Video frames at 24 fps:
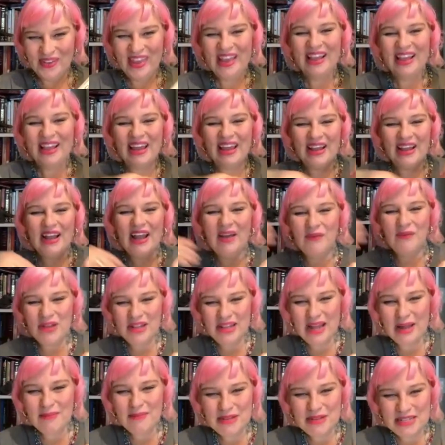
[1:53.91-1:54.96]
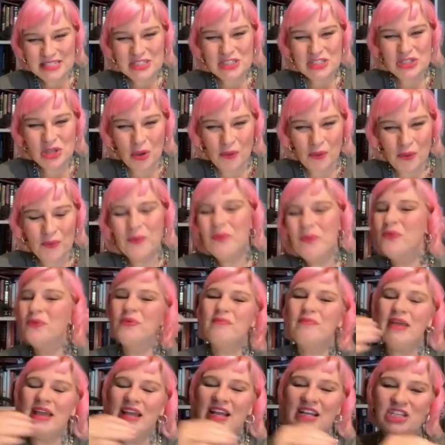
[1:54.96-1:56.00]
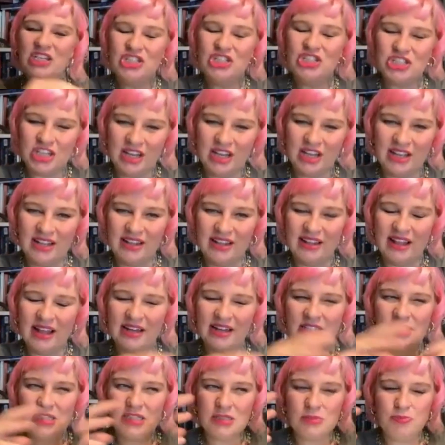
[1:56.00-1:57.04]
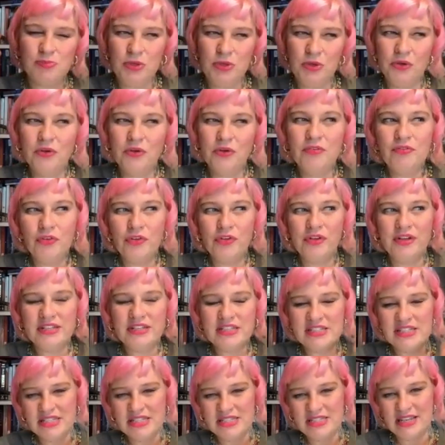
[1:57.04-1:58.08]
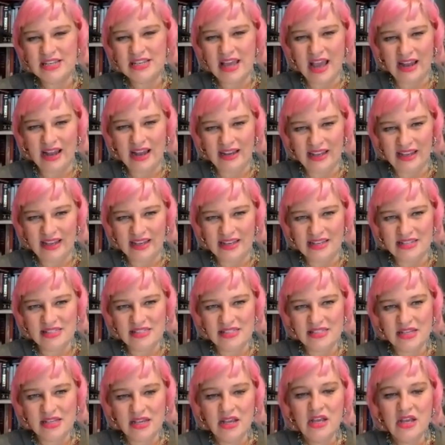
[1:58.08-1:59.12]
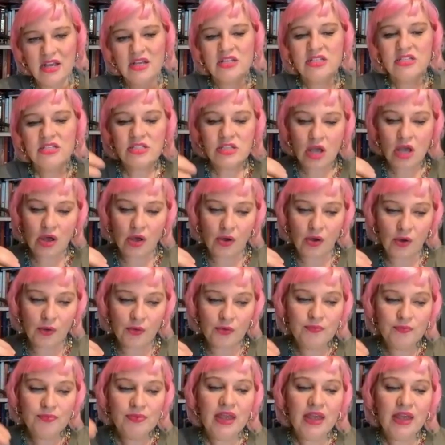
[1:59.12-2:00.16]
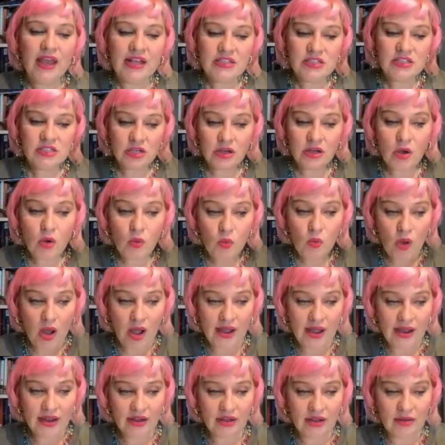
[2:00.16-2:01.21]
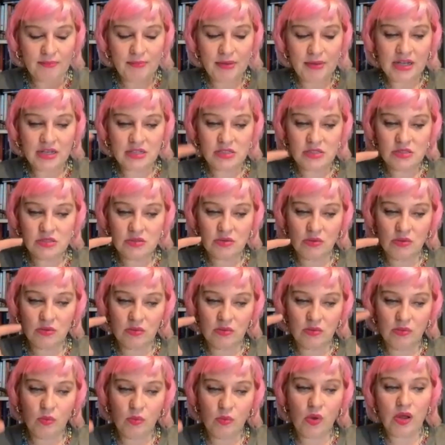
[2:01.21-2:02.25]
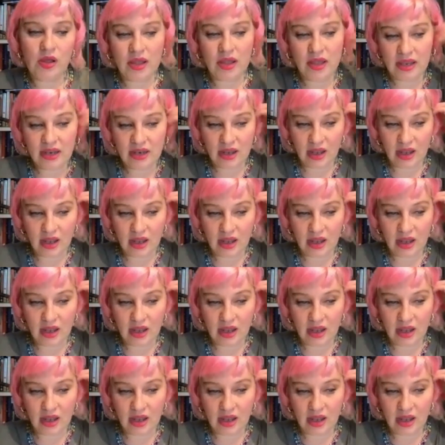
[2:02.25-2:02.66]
Like, wouldn't that be so cool to make a gin that is as beautiful as Cincinnati is? So it took a while because one,